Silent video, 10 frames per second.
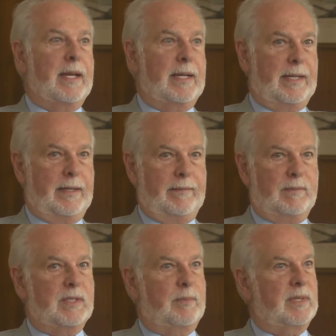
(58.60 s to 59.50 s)

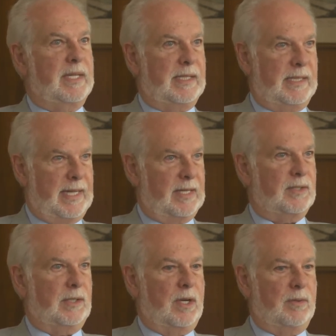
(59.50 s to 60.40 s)
Some thinking
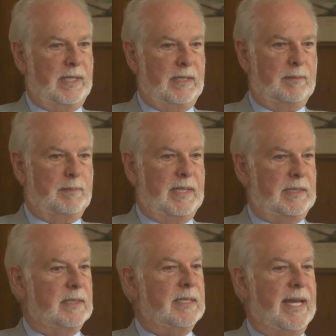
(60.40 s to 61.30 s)
has to go in it,
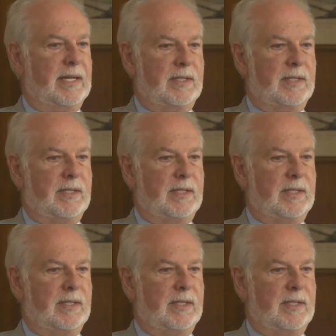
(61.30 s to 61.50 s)
but that